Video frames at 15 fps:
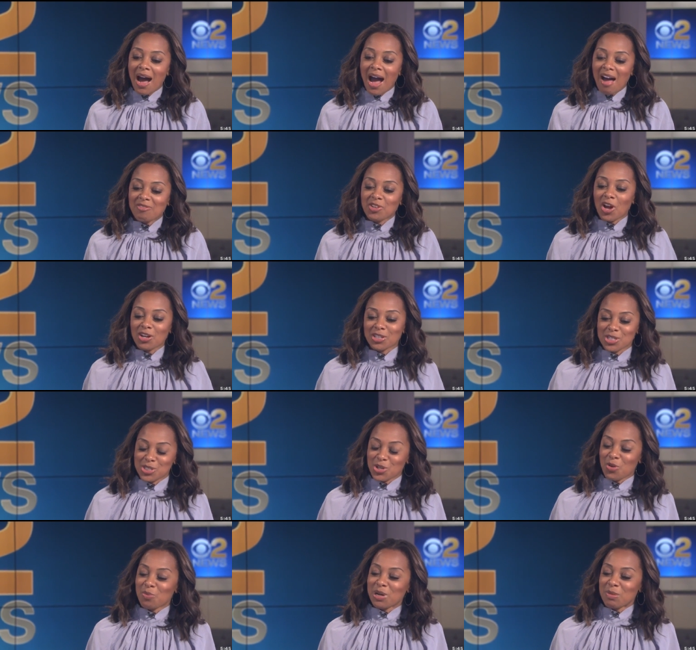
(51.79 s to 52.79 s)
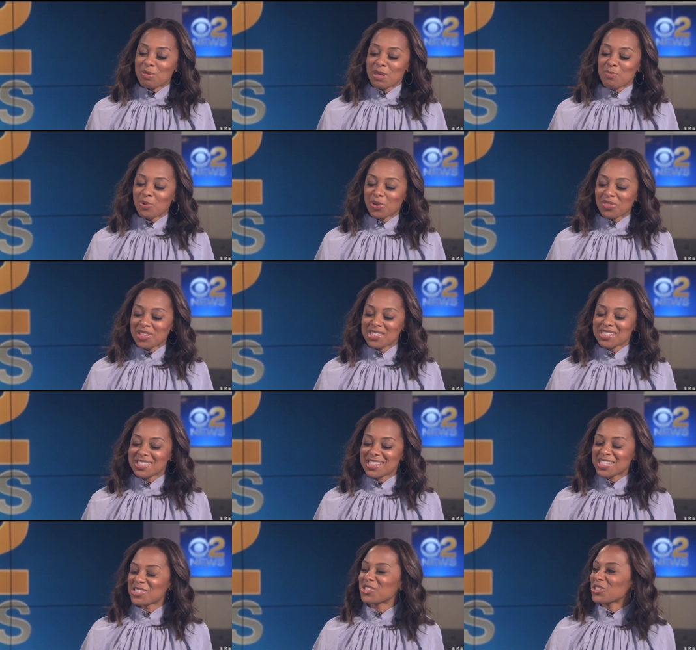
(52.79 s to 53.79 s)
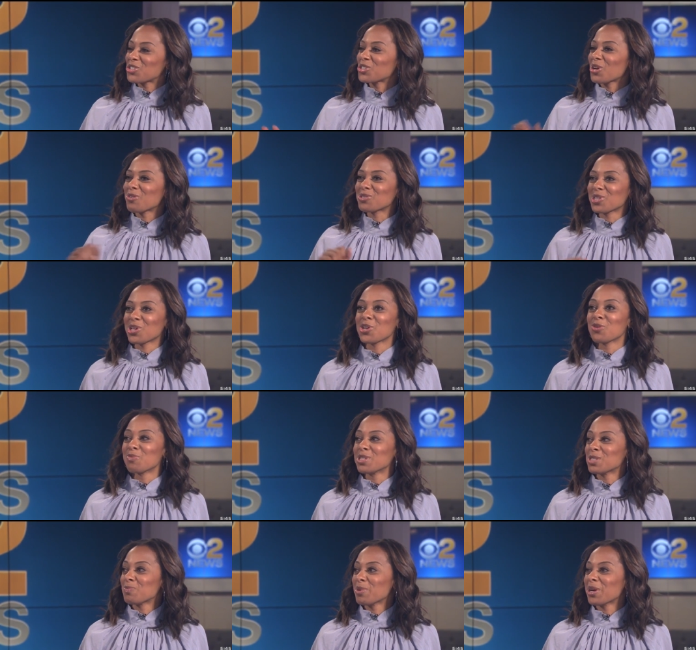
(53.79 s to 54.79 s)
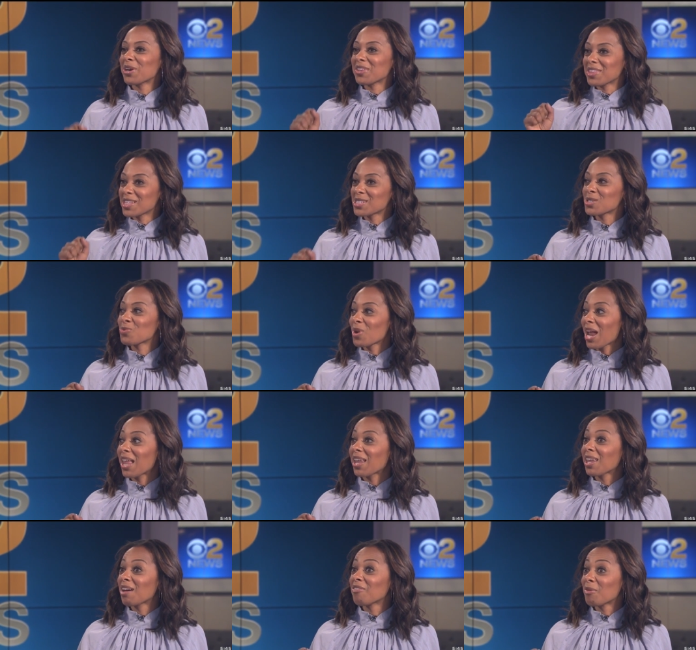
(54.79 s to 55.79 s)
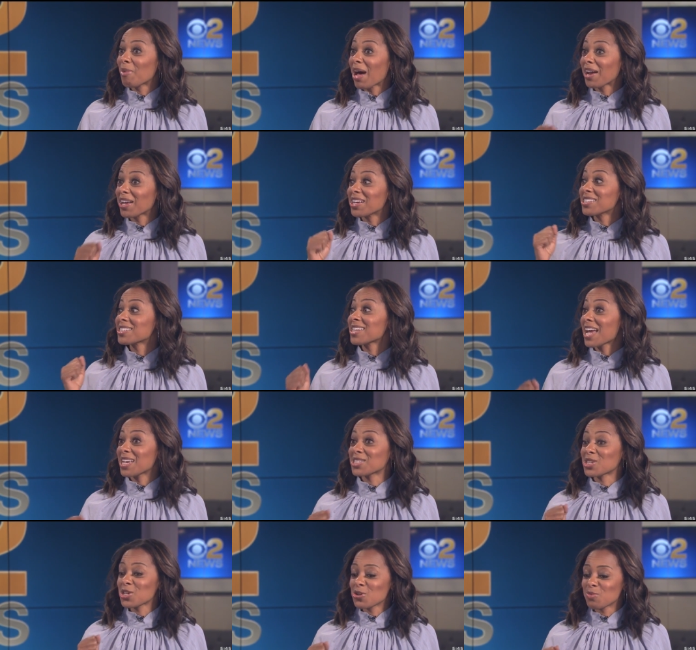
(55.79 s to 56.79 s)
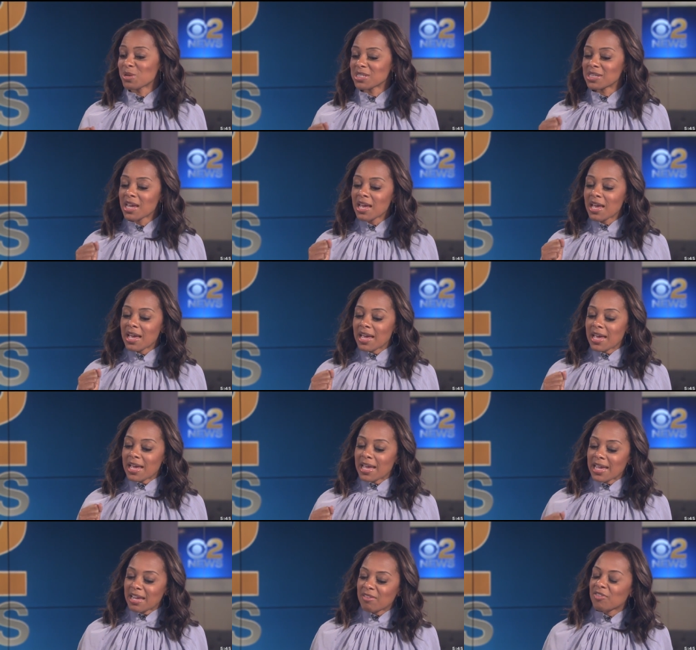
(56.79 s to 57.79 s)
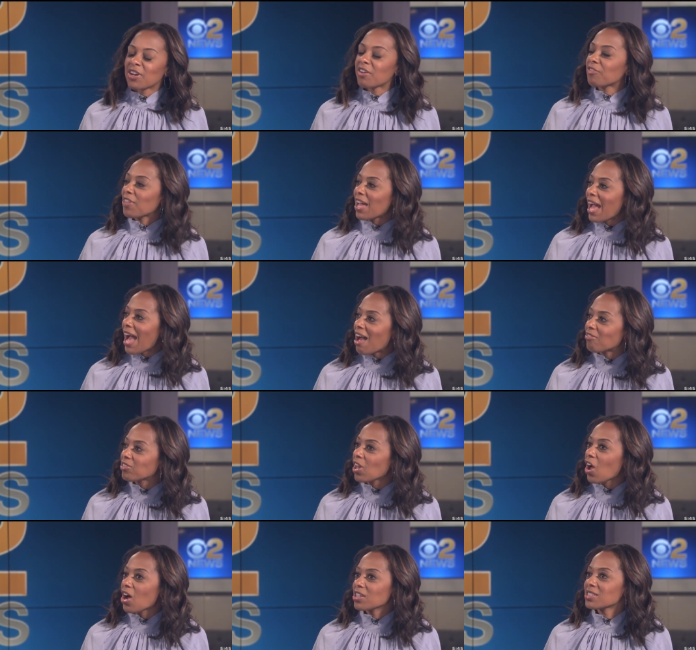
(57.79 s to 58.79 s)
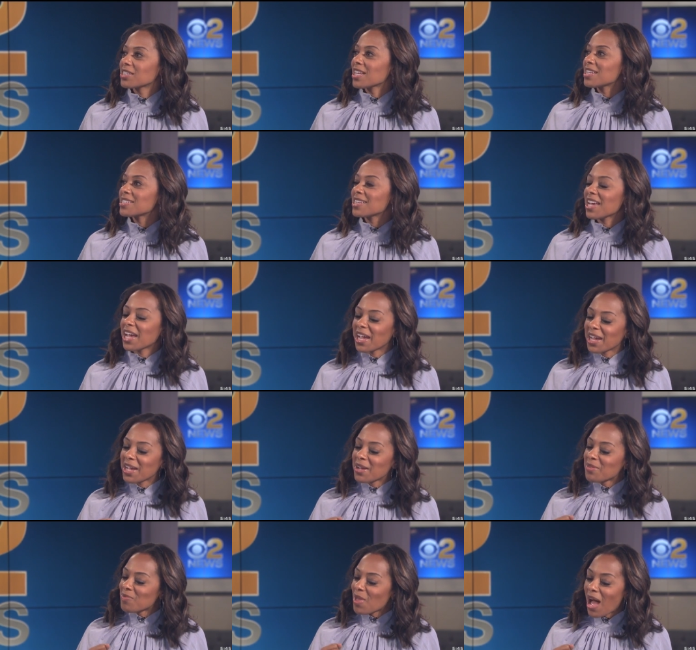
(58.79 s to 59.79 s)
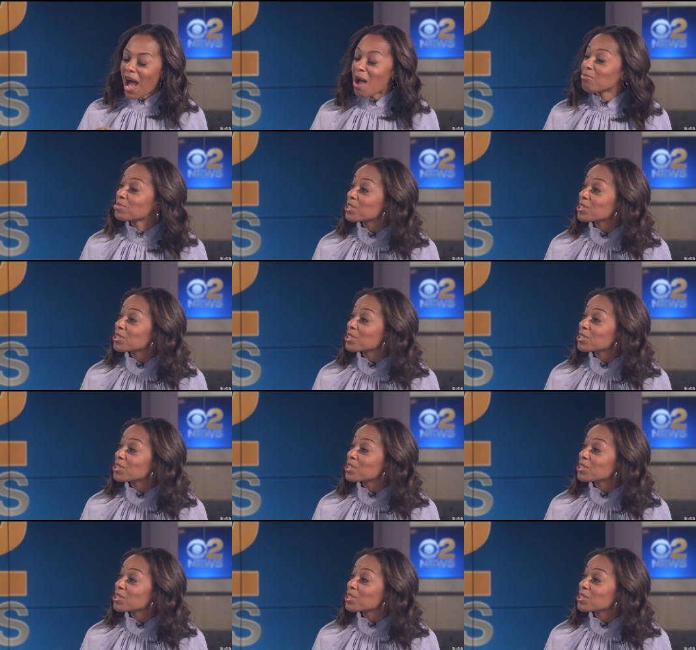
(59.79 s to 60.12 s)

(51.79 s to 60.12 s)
I've talked to so many people and this this just shows the human spirit and this is what I love about us as humans even if they have lost they say I'm